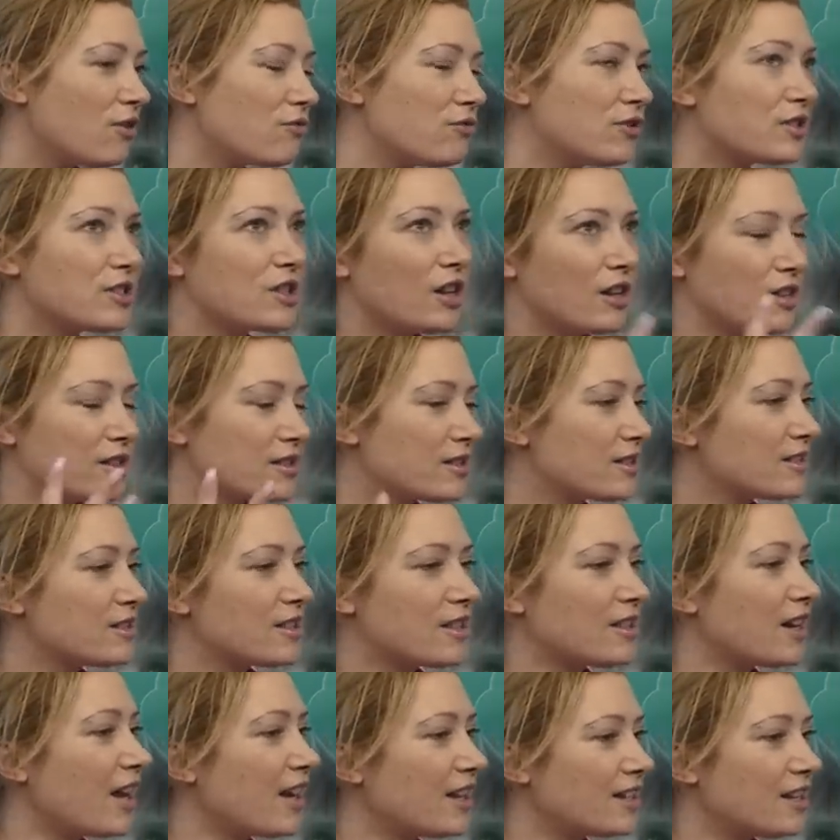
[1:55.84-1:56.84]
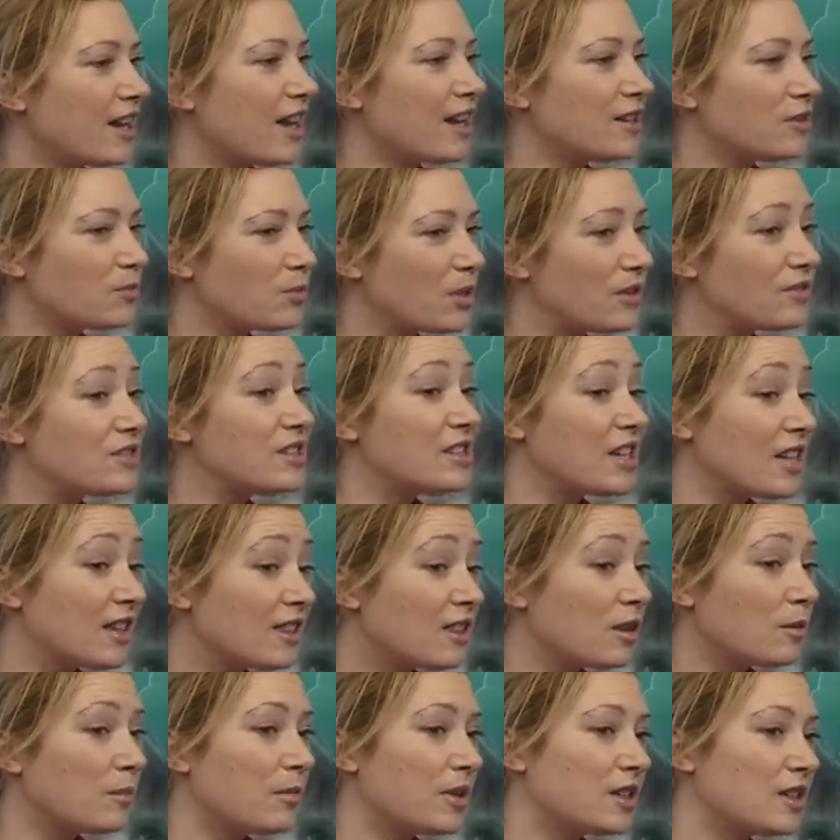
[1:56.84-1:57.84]
results, and we've
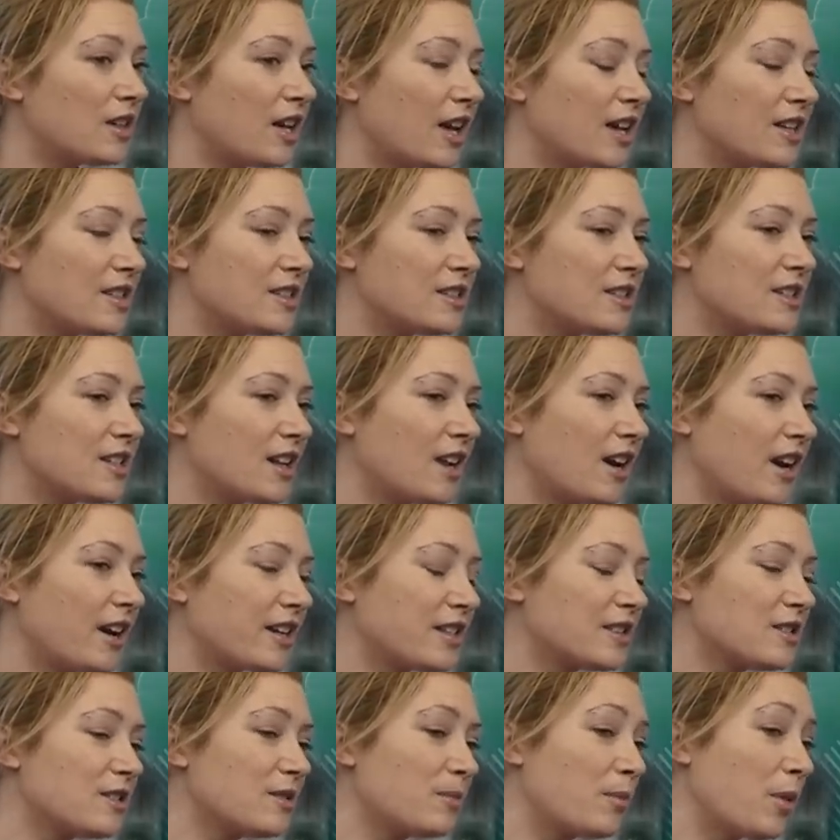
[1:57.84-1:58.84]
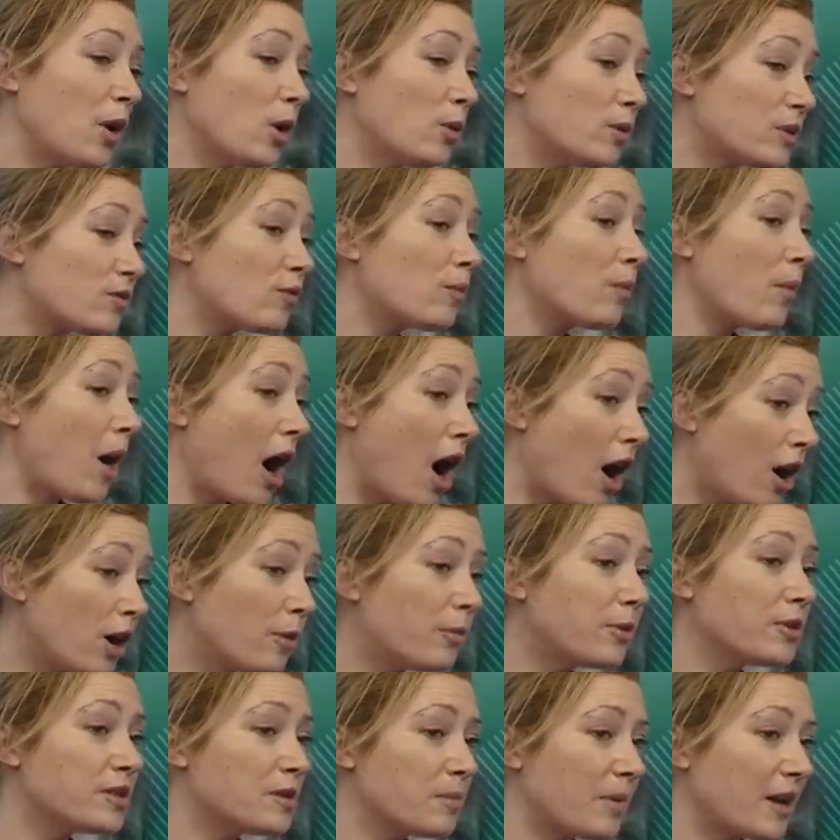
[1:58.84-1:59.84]
seen them, and I suppose from
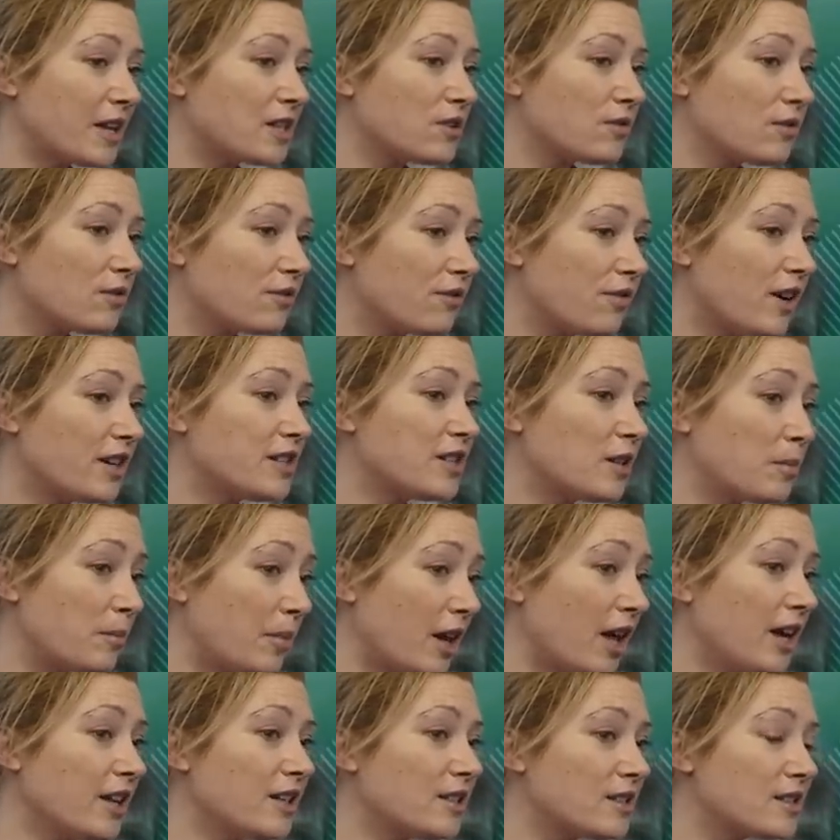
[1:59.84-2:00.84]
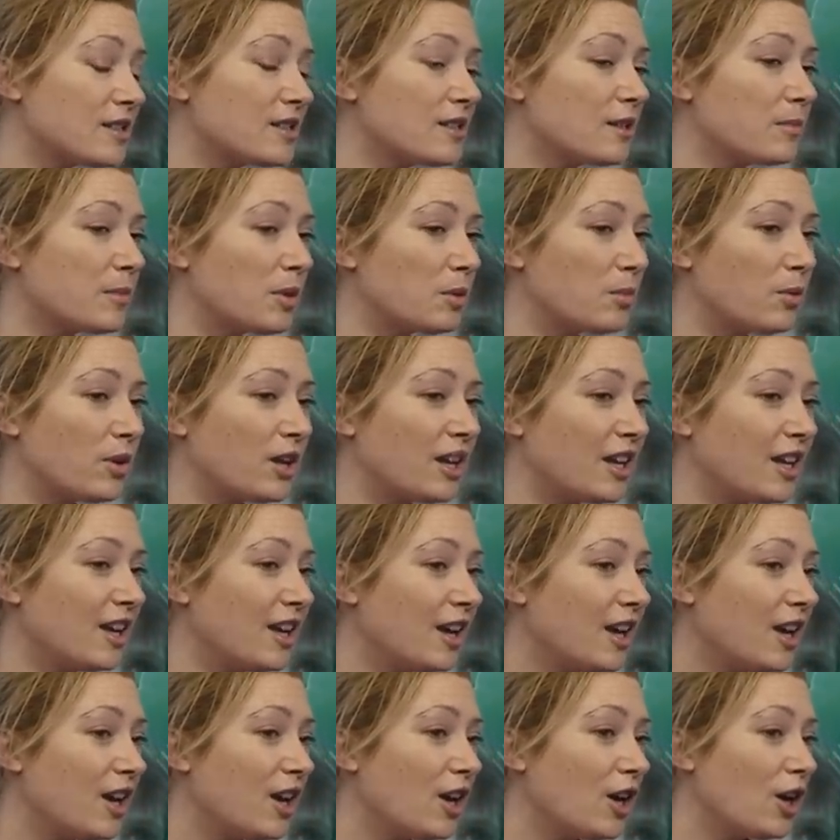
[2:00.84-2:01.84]
our perspective in Fighting Blindness, I mean,
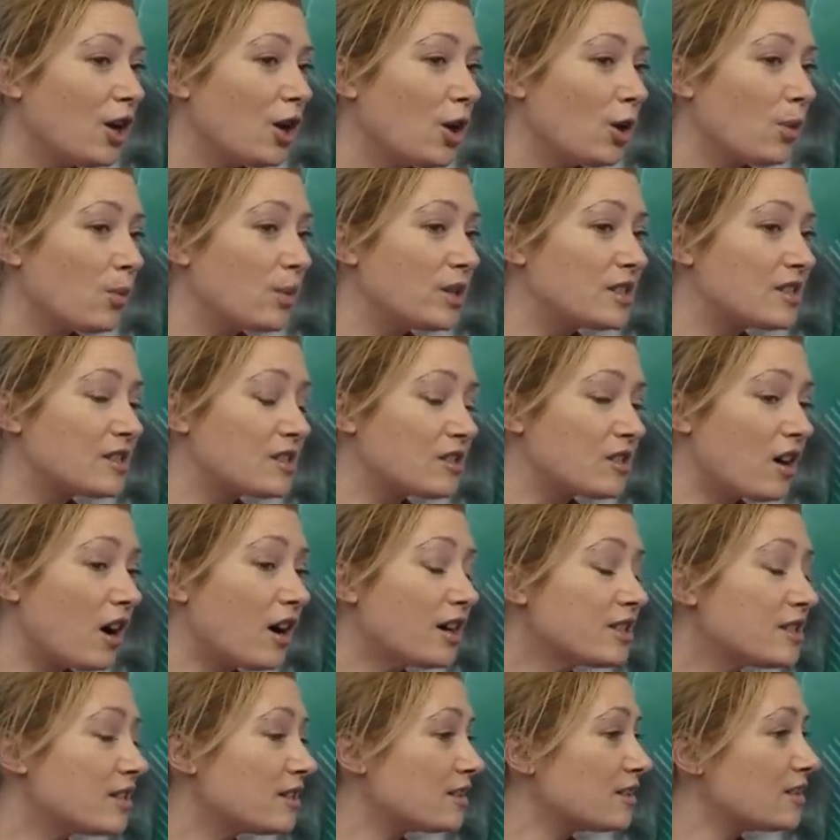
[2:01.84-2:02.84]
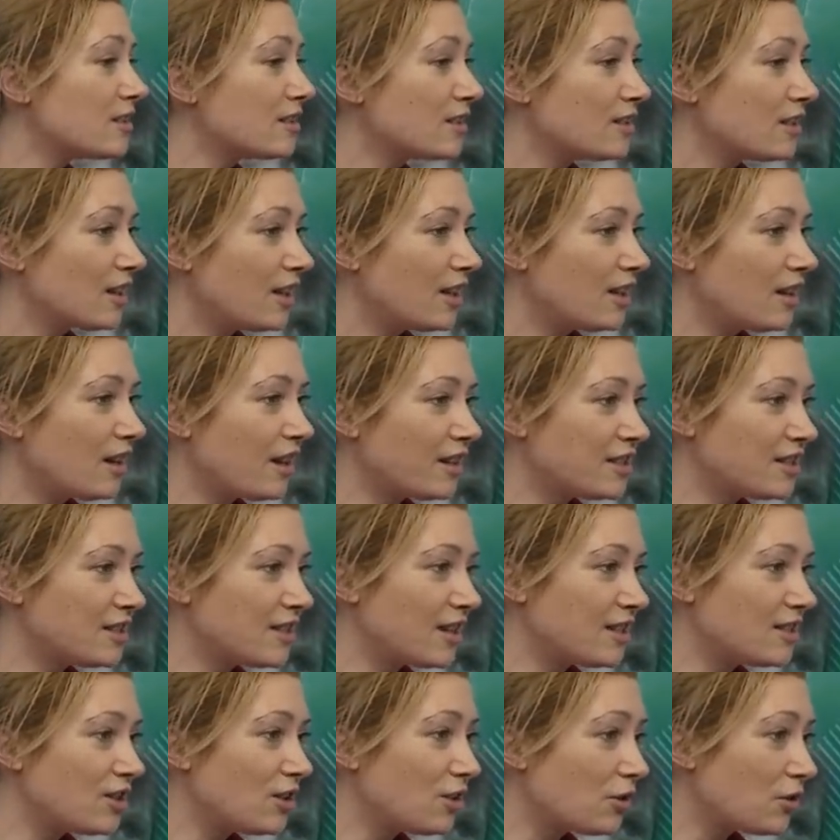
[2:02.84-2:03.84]
we started in
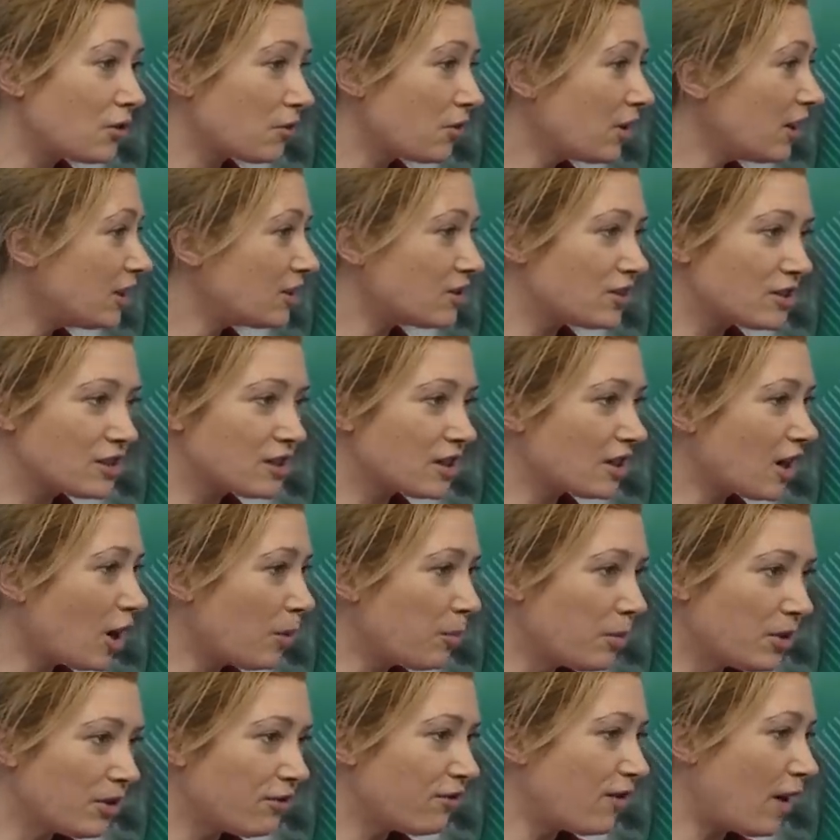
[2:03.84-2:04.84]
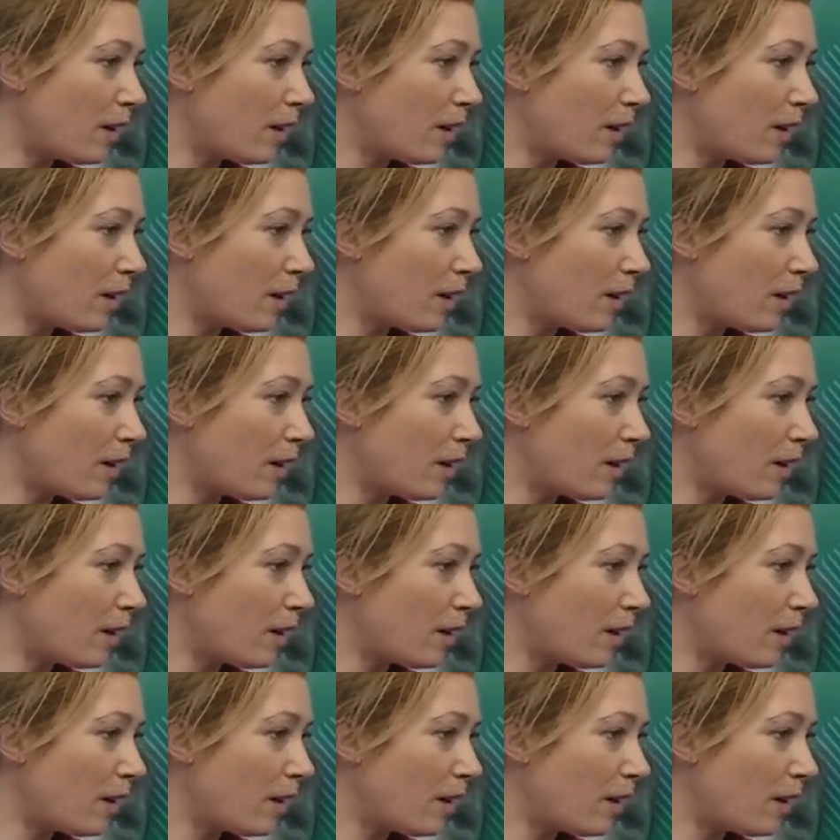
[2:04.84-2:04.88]
1983, just a couple